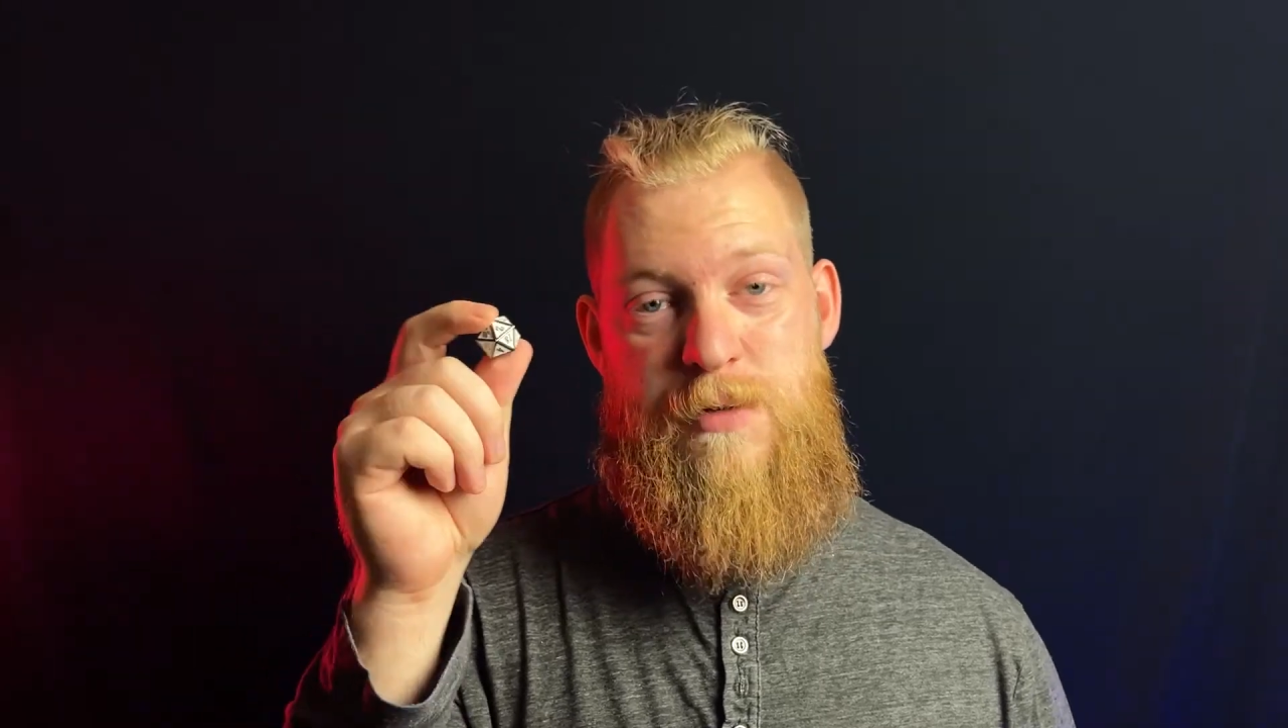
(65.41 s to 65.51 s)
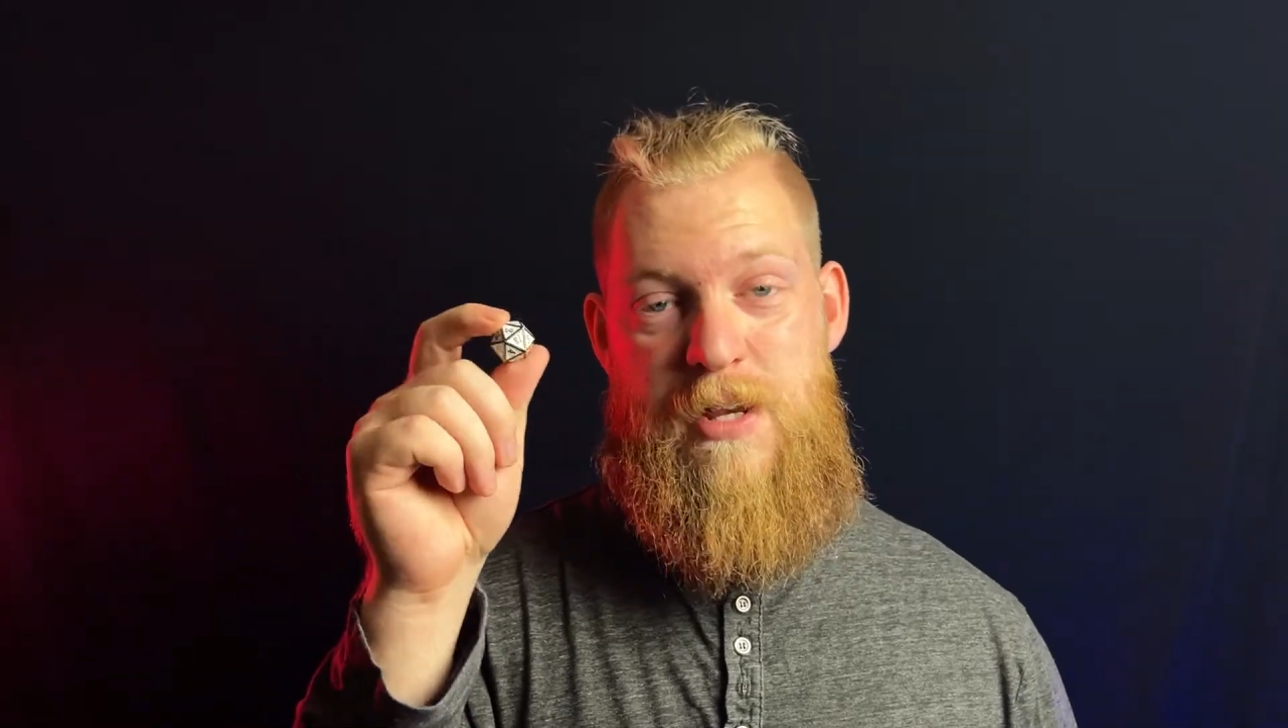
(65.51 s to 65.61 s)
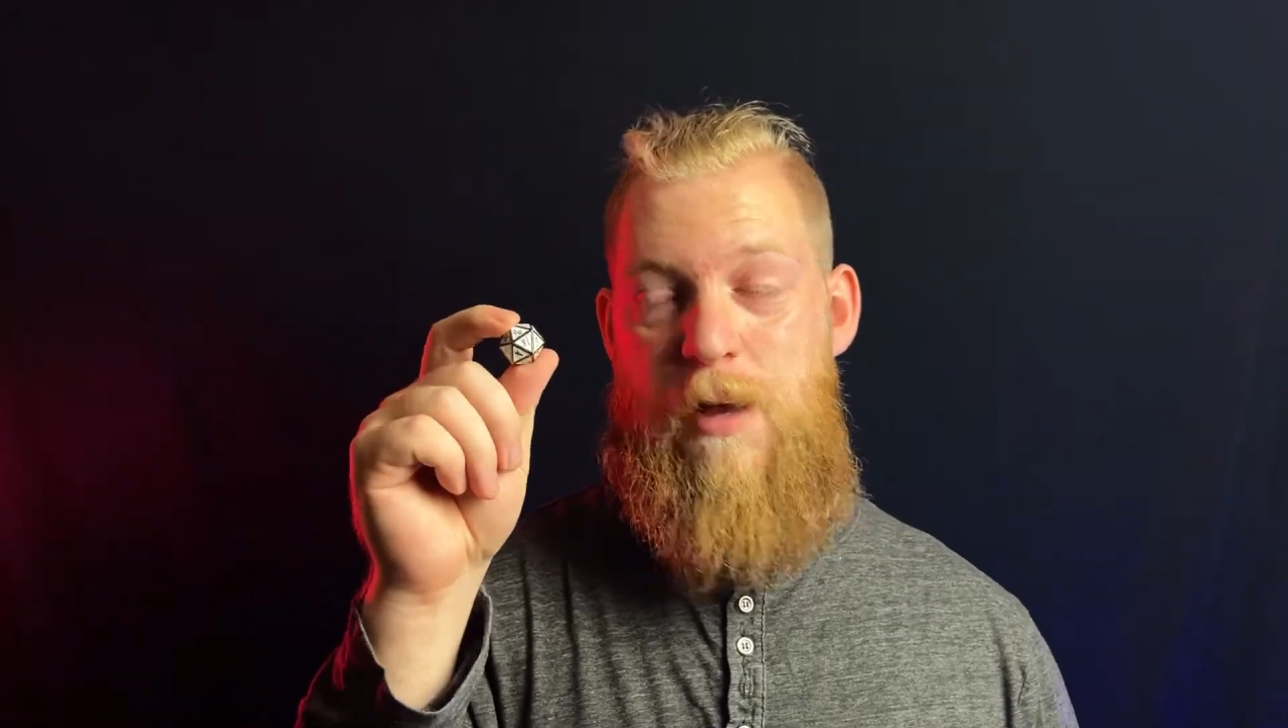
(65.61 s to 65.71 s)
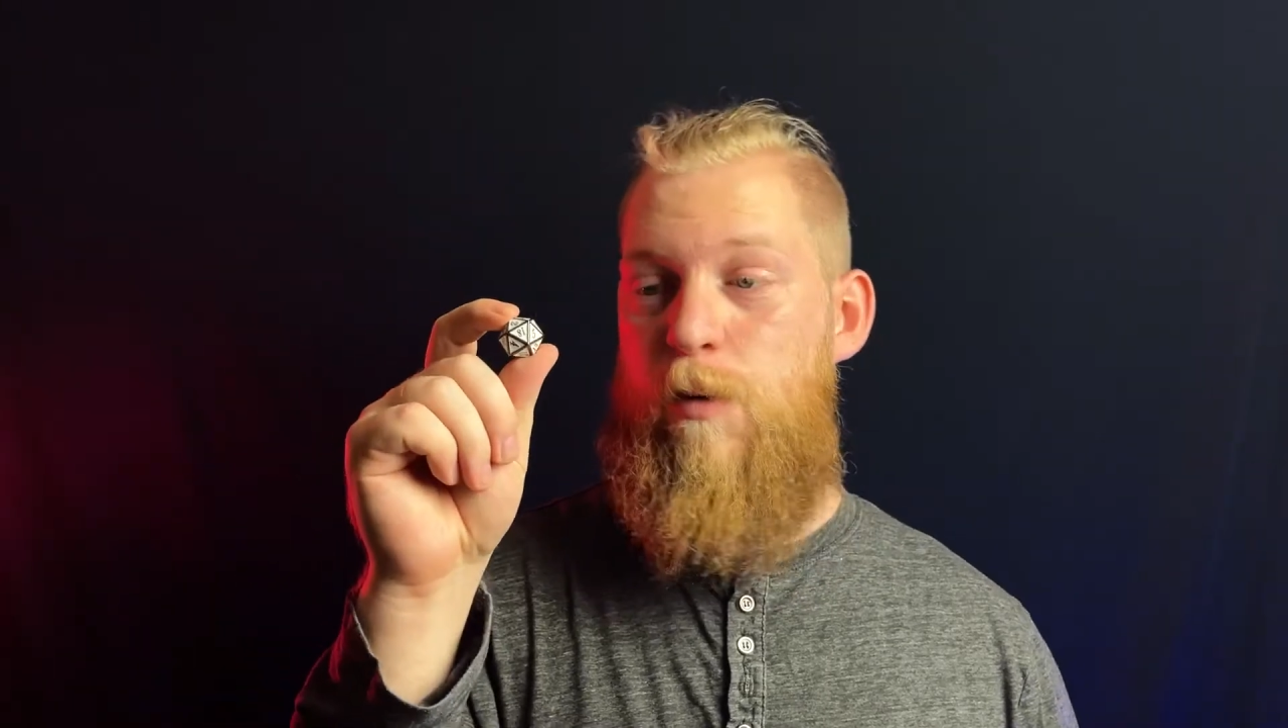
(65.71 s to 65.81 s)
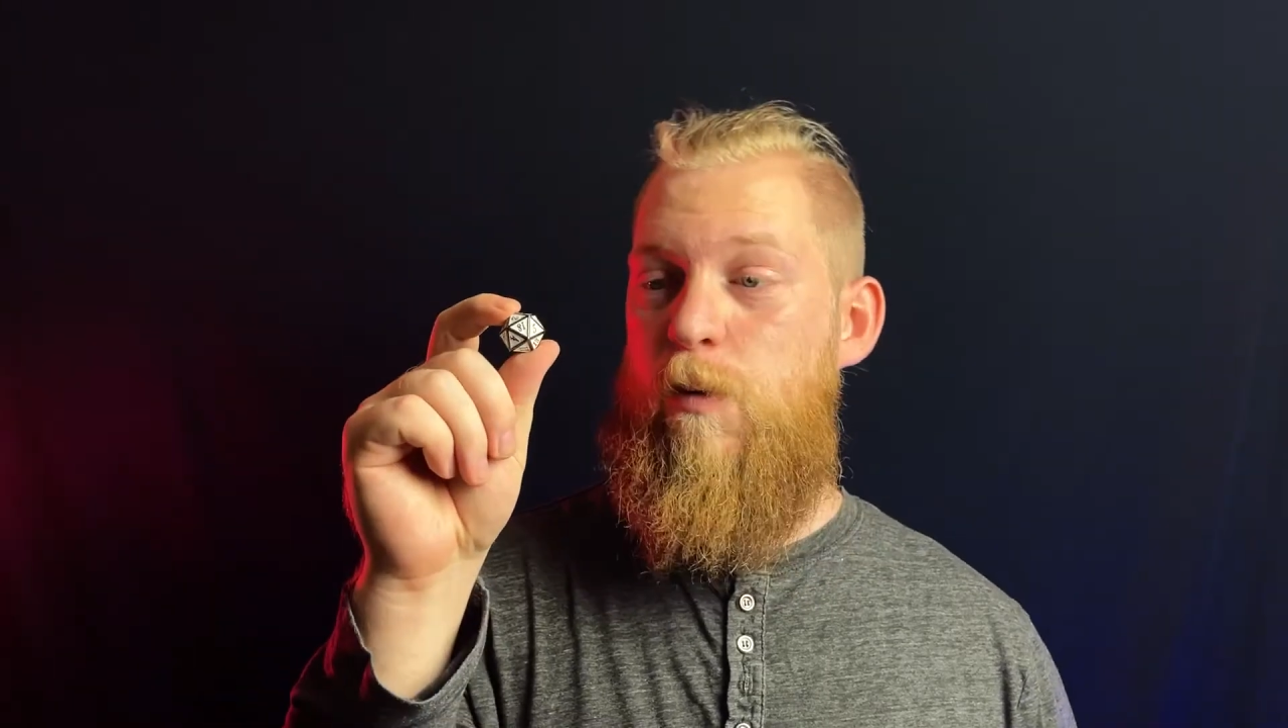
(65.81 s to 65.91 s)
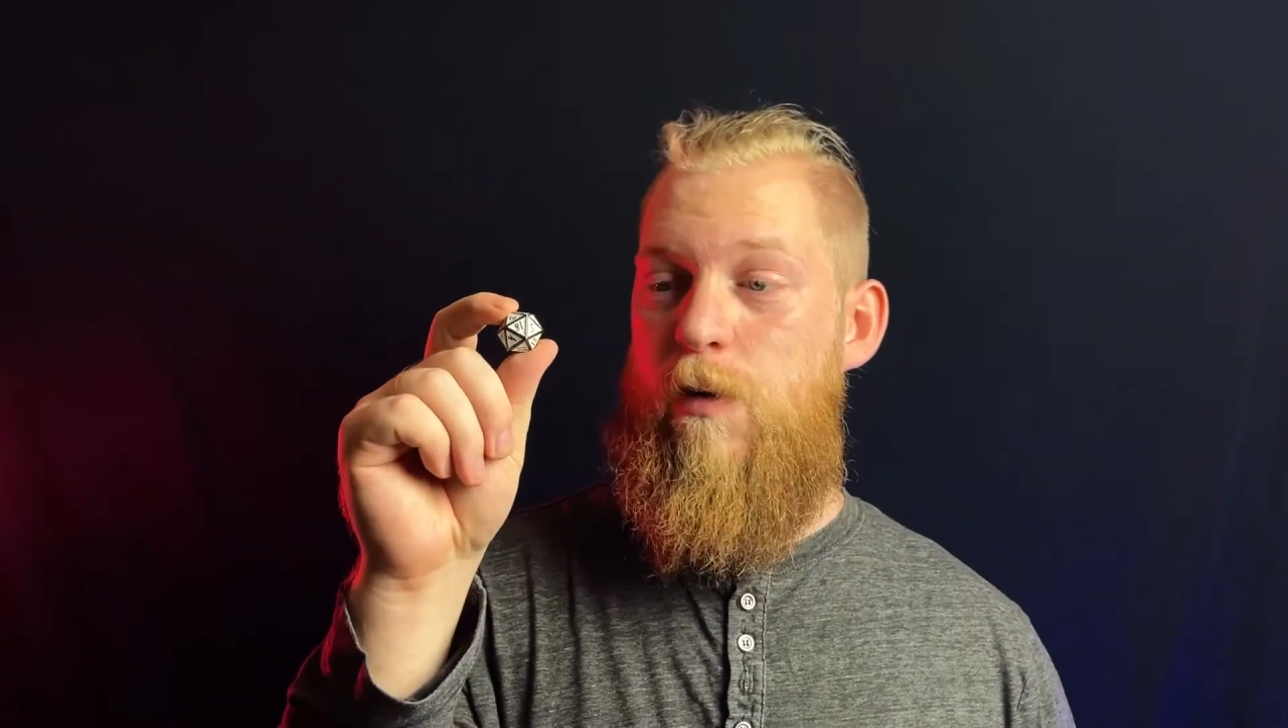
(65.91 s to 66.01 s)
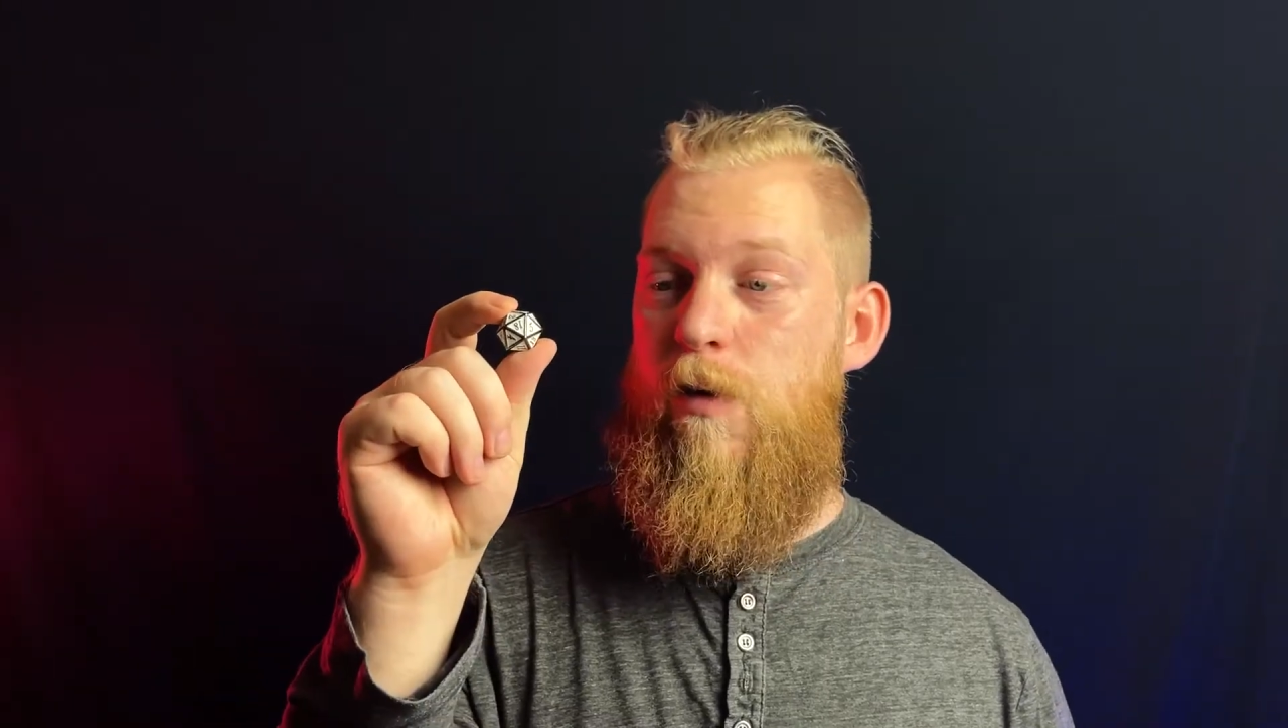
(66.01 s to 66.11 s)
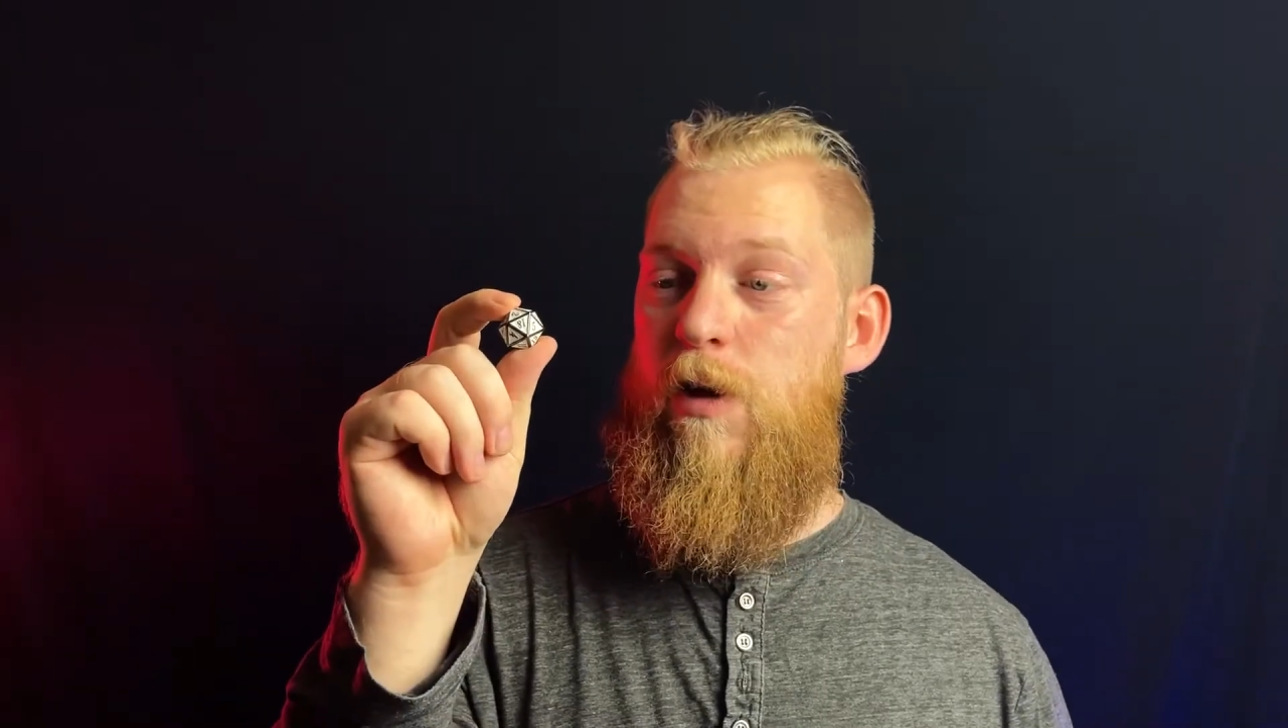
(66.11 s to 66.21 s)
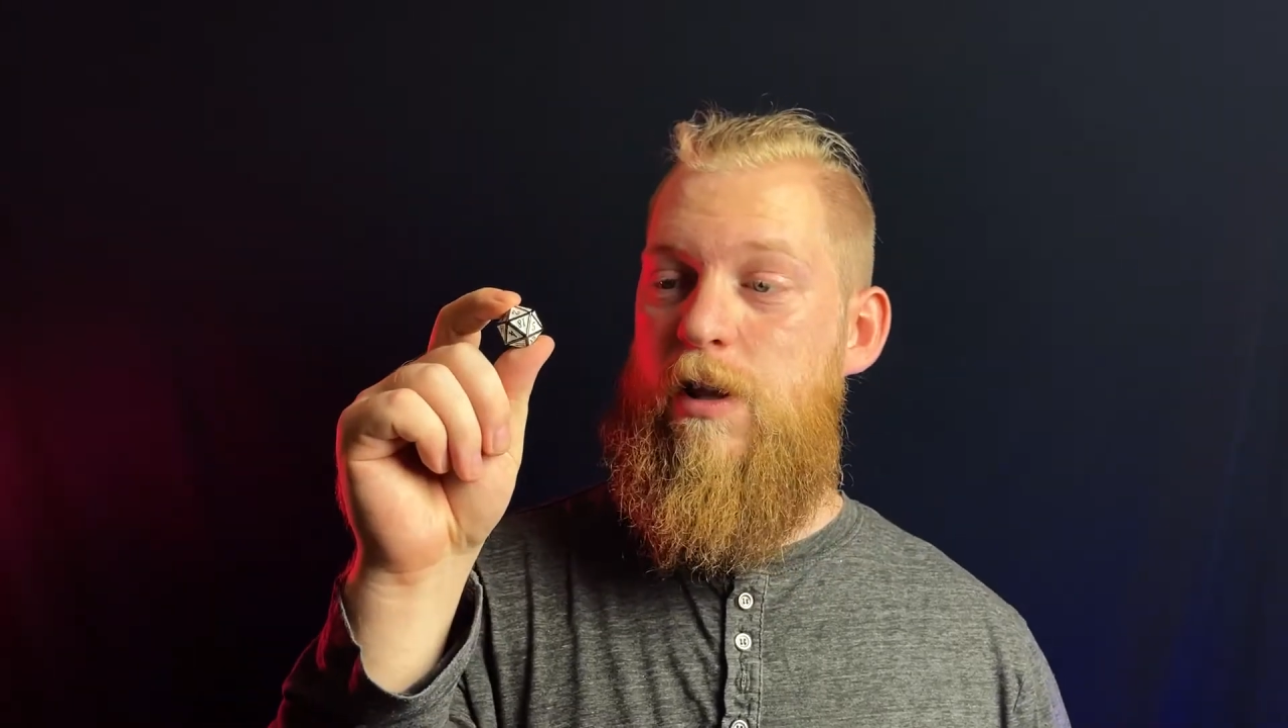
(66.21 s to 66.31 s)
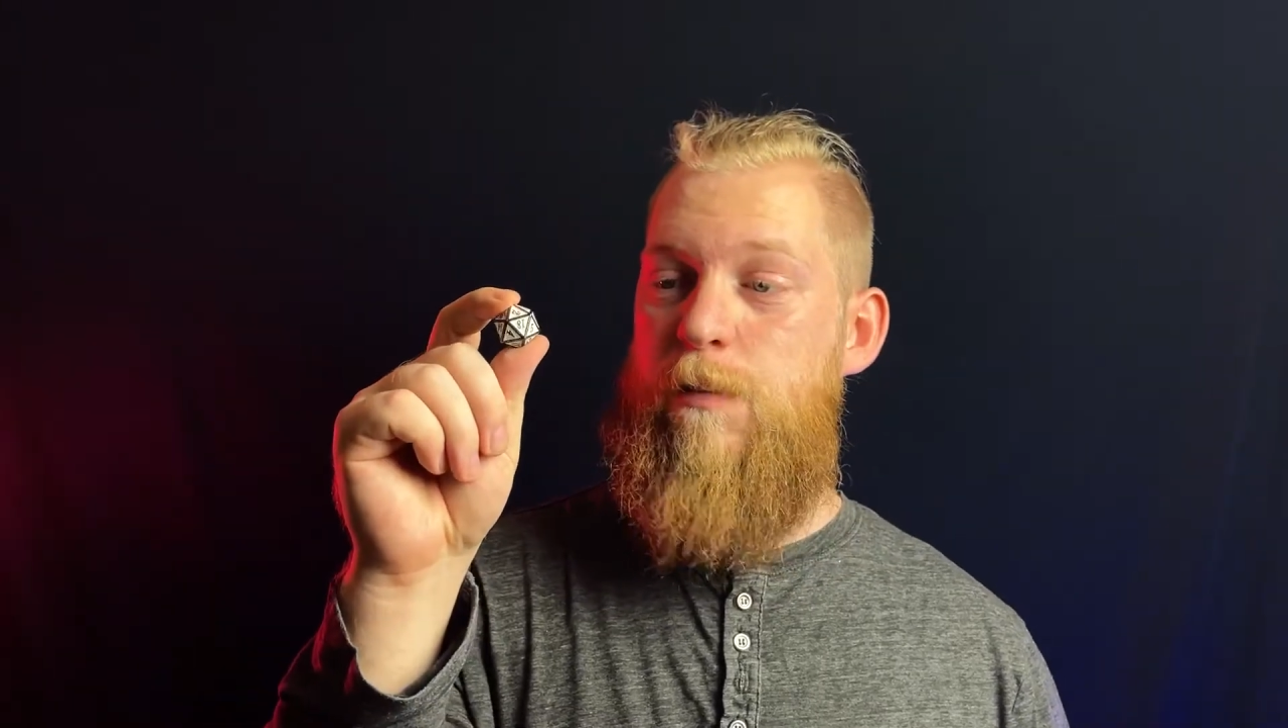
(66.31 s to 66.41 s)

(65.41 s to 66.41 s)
table when rolling